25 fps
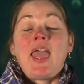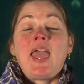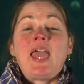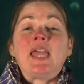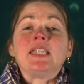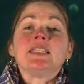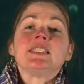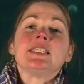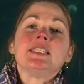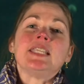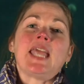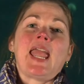
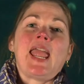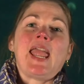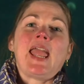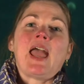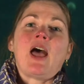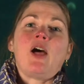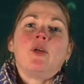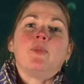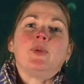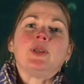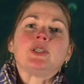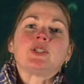And today
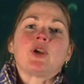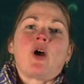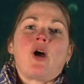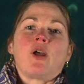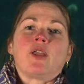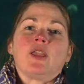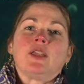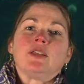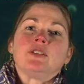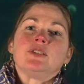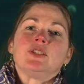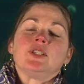I'll be
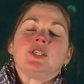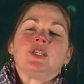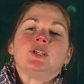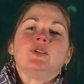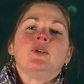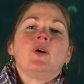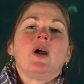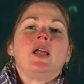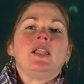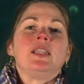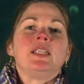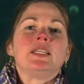talking to
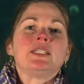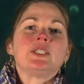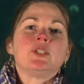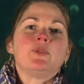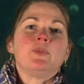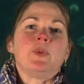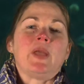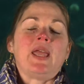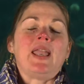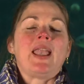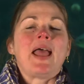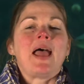you a little
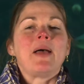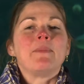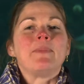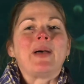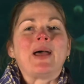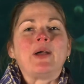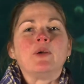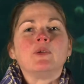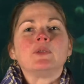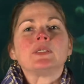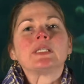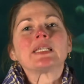bit
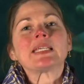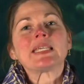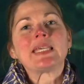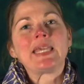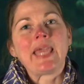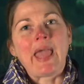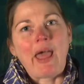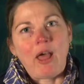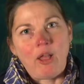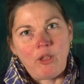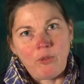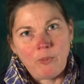about
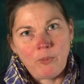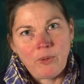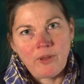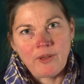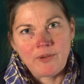kelp.